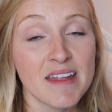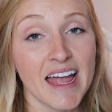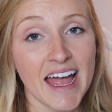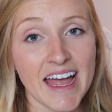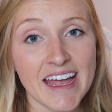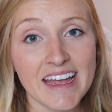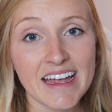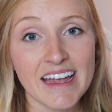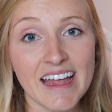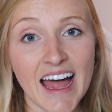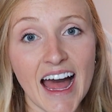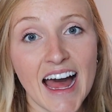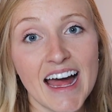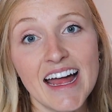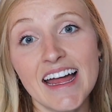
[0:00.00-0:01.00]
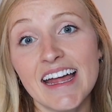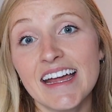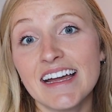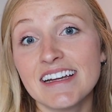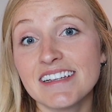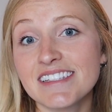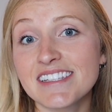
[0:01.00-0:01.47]
hey,
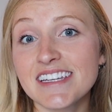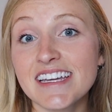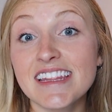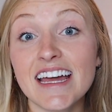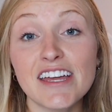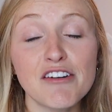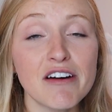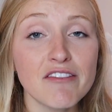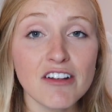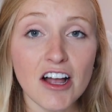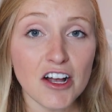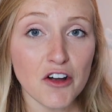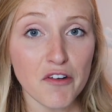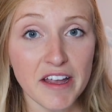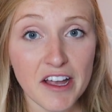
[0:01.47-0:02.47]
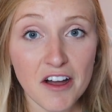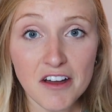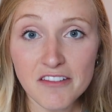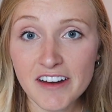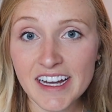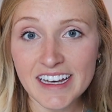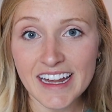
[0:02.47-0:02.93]
I see that you have a lot going on
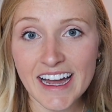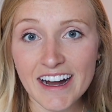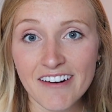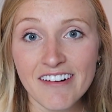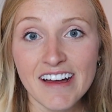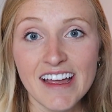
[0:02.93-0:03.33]
right now.